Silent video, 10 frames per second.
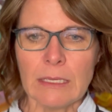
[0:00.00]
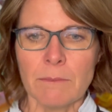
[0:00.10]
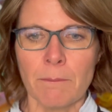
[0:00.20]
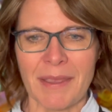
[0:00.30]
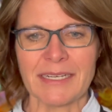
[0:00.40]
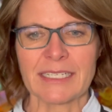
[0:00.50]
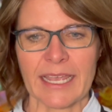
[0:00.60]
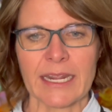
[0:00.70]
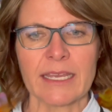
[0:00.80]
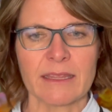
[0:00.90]

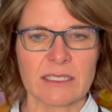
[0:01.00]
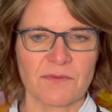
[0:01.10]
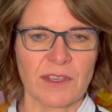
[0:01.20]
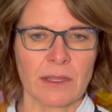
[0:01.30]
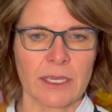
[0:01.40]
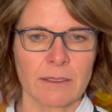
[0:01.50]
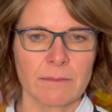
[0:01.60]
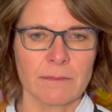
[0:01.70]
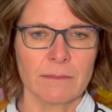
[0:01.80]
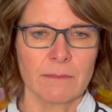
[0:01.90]
Maintaining this feeling
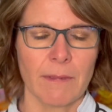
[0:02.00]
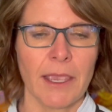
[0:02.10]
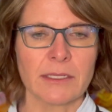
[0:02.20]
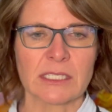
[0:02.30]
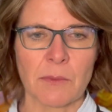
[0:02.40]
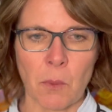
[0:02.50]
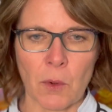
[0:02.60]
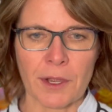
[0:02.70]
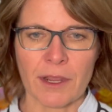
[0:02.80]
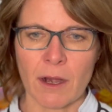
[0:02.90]
and
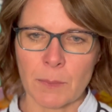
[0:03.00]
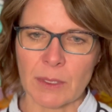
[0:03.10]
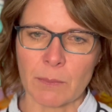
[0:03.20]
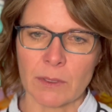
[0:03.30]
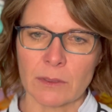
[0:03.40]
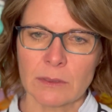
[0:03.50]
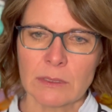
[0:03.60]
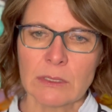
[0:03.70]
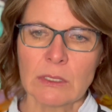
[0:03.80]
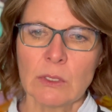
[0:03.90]
supporting our people
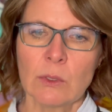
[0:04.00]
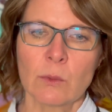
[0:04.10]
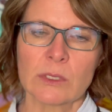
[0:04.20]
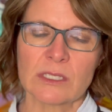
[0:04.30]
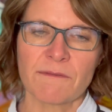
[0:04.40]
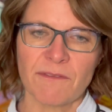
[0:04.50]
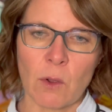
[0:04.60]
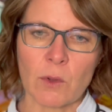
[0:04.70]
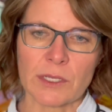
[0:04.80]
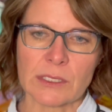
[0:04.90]
was the
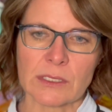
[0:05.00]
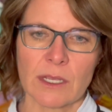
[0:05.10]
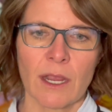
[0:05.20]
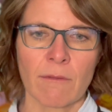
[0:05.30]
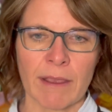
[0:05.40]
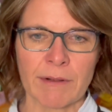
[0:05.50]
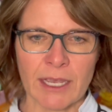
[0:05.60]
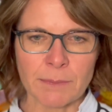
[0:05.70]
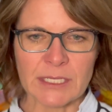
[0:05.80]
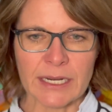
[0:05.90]
focus around
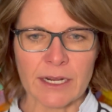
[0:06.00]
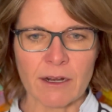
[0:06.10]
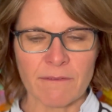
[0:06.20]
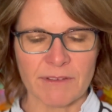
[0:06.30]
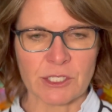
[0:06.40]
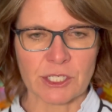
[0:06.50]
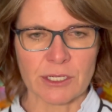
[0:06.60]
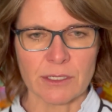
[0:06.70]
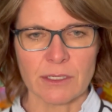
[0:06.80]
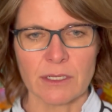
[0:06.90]
updating our
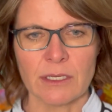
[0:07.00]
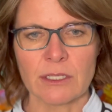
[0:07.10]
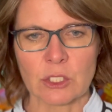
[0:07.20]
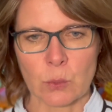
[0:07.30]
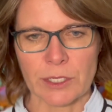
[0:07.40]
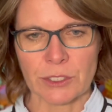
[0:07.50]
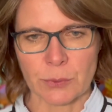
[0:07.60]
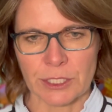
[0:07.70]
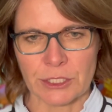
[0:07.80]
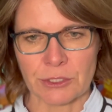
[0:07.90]
vision in the
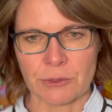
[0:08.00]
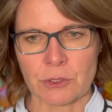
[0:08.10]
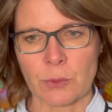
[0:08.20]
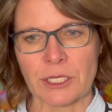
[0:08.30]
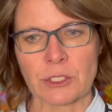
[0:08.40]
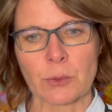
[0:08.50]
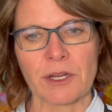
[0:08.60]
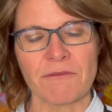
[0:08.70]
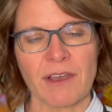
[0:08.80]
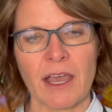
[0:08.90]

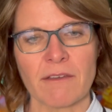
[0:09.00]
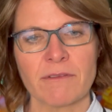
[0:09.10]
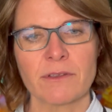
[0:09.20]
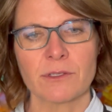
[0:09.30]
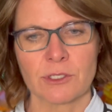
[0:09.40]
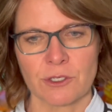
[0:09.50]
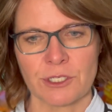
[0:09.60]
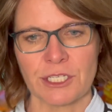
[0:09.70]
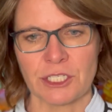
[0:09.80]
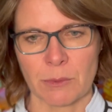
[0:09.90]
2022-2025
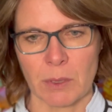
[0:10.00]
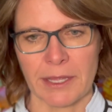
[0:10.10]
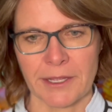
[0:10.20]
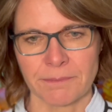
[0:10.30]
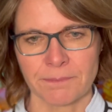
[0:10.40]
strategic plan.